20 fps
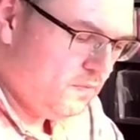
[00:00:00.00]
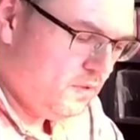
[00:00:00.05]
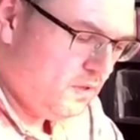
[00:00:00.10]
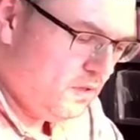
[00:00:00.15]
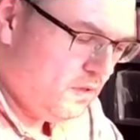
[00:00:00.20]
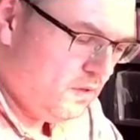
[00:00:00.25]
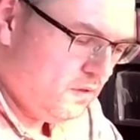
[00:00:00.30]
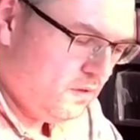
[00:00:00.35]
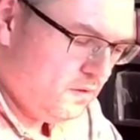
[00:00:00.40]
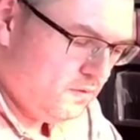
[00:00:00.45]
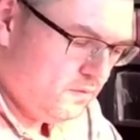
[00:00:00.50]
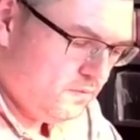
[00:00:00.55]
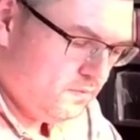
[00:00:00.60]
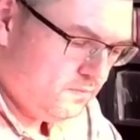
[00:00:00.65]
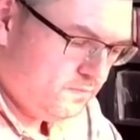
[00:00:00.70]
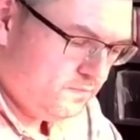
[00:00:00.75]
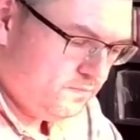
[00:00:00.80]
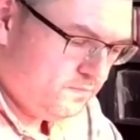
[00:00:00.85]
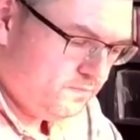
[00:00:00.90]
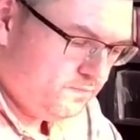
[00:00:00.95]
here.
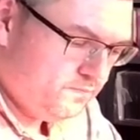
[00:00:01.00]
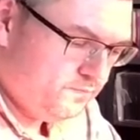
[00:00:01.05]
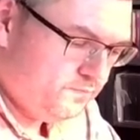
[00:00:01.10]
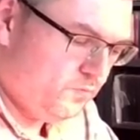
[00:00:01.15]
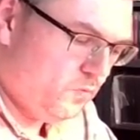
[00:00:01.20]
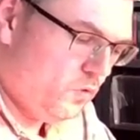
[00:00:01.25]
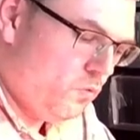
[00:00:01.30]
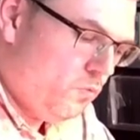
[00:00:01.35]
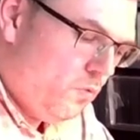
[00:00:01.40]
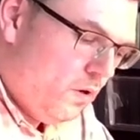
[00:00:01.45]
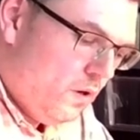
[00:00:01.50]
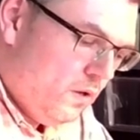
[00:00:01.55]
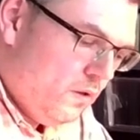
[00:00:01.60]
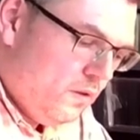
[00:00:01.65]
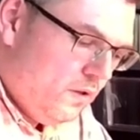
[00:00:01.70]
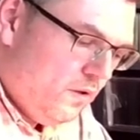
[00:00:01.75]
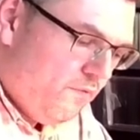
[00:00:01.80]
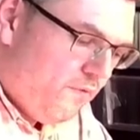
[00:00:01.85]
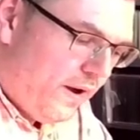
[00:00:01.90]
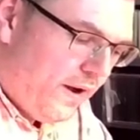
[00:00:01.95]
1
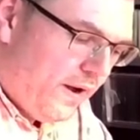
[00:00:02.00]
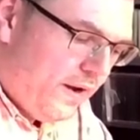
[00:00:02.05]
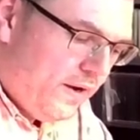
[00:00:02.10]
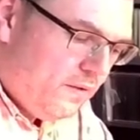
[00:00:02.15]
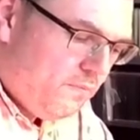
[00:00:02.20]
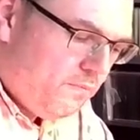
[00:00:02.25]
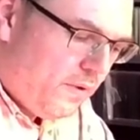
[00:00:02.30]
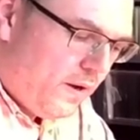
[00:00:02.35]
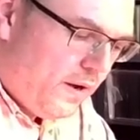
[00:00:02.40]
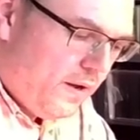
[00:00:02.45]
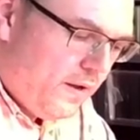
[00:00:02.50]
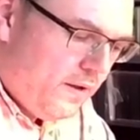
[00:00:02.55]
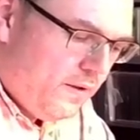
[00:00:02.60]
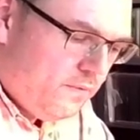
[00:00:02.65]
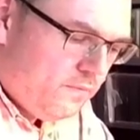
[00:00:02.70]
divided by